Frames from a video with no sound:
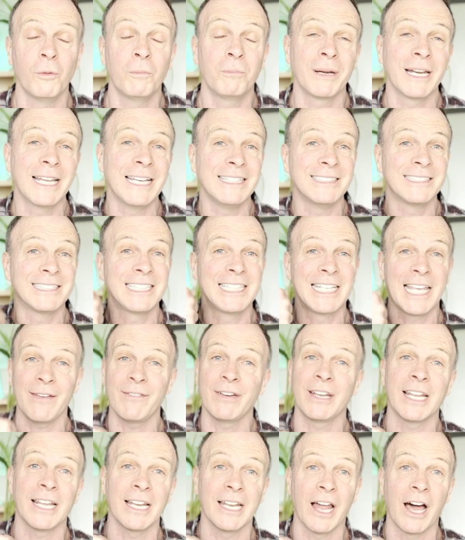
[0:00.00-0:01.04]
please give
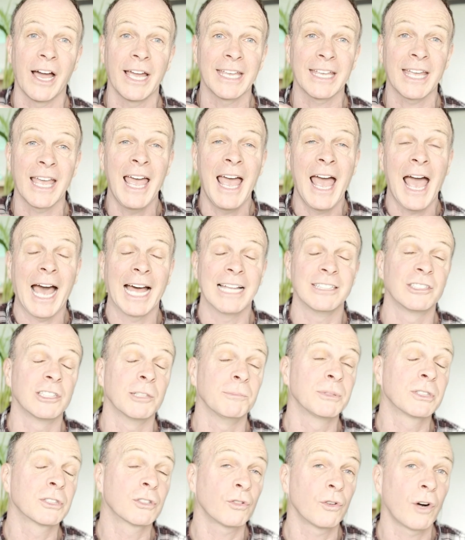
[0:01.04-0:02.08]
it a like and
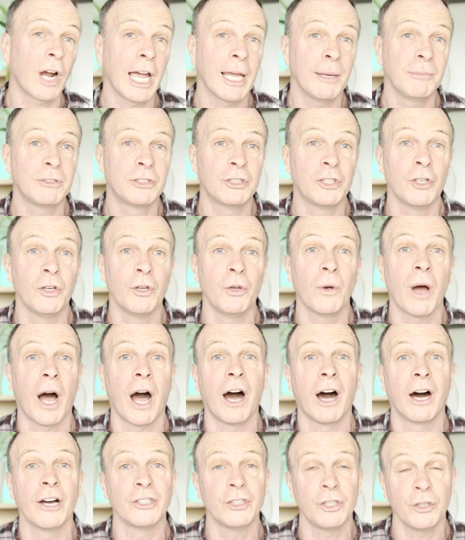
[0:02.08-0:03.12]
subscribe to
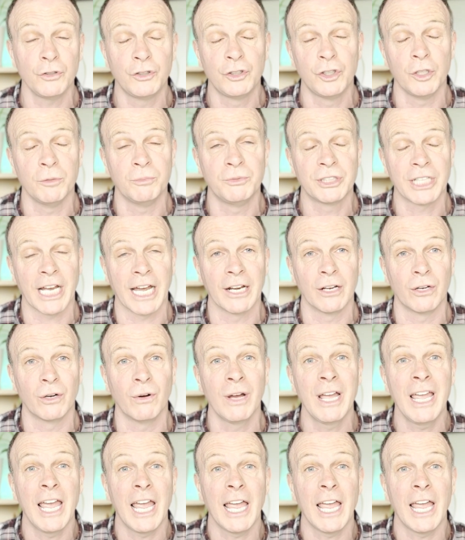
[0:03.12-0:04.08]
our YouTube channel